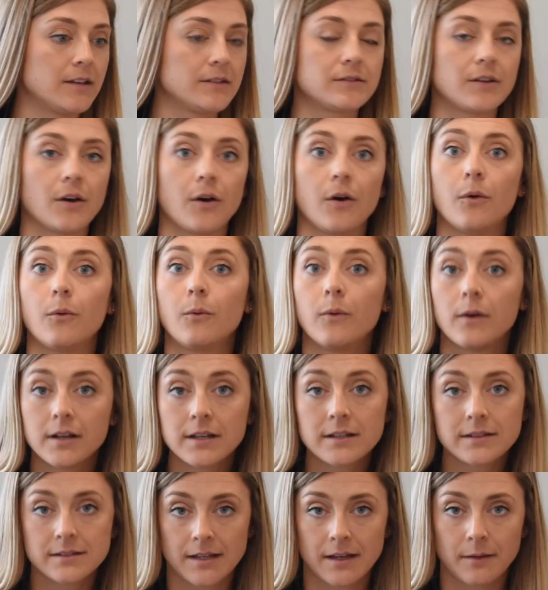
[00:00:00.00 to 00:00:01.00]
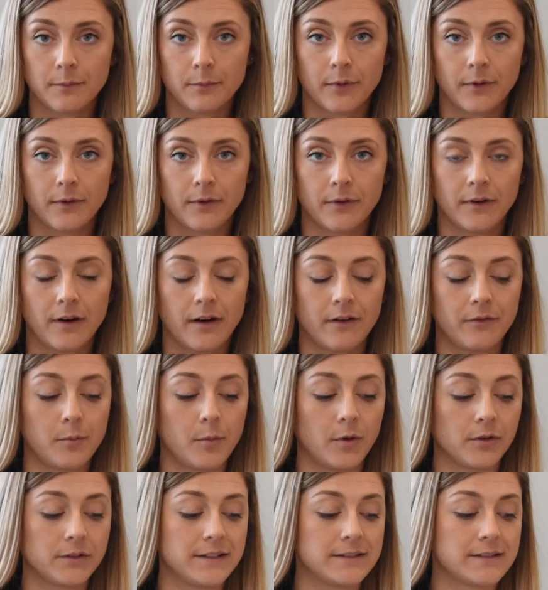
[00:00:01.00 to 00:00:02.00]
So one example of a
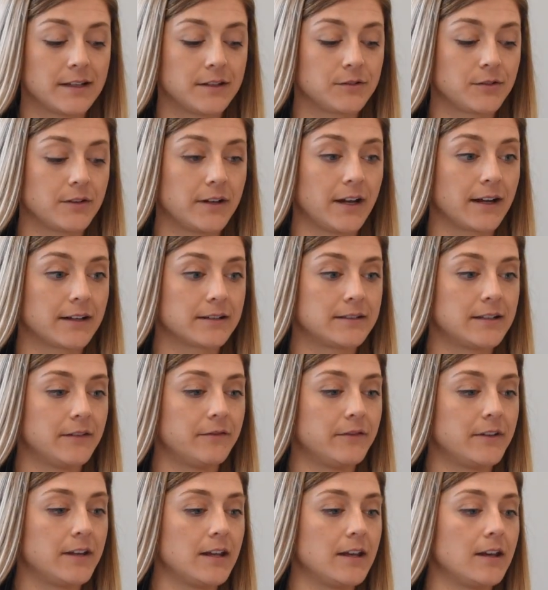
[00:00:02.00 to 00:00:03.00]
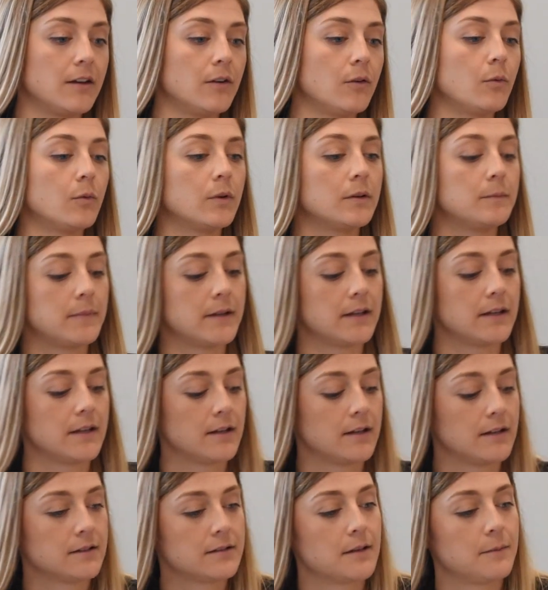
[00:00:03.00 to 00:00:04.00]
multisensory activity would
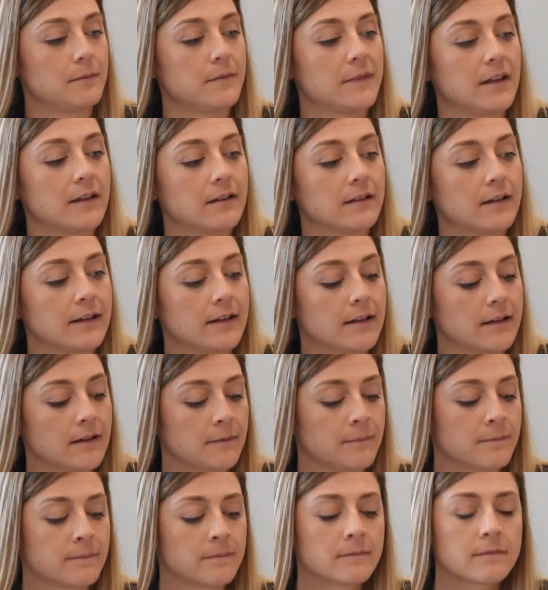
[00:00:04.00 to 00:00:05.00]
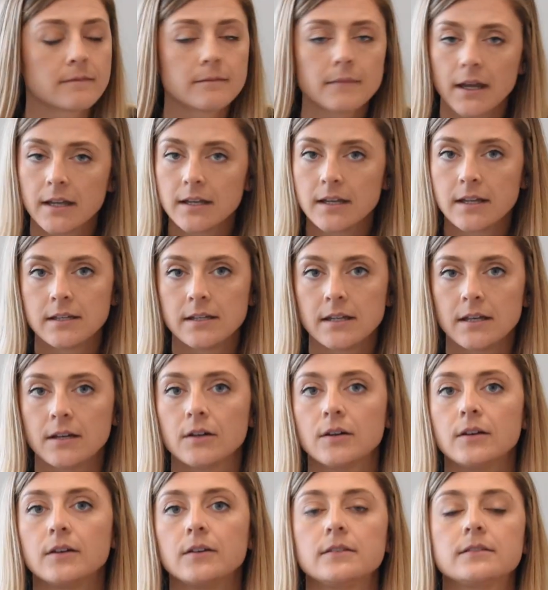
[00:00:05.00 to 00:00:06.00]
be something like painting
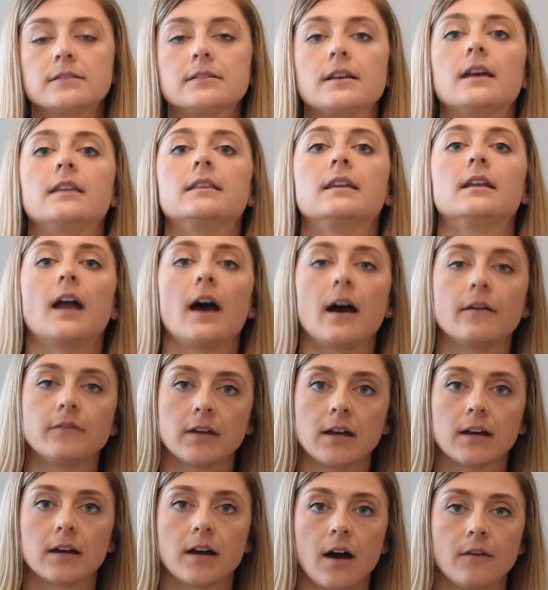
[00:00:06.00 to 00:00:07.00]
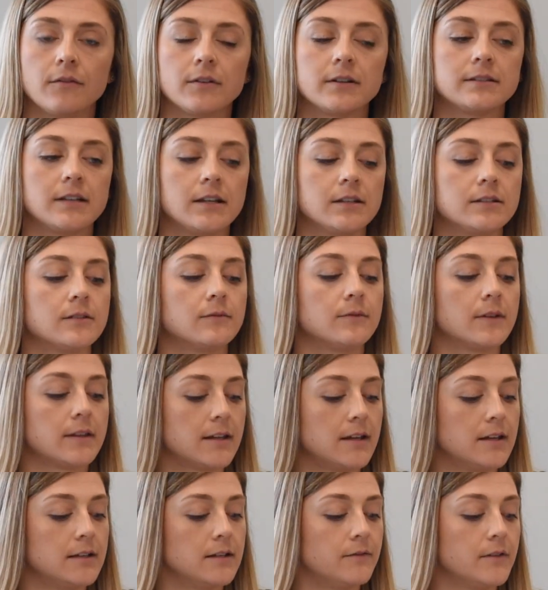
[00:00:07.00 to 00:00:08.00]
nails and then having a conversation with
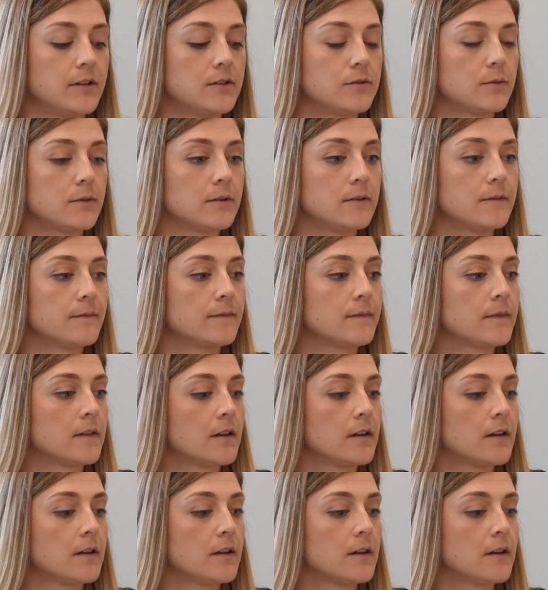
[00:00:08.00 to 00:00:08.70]
the individual.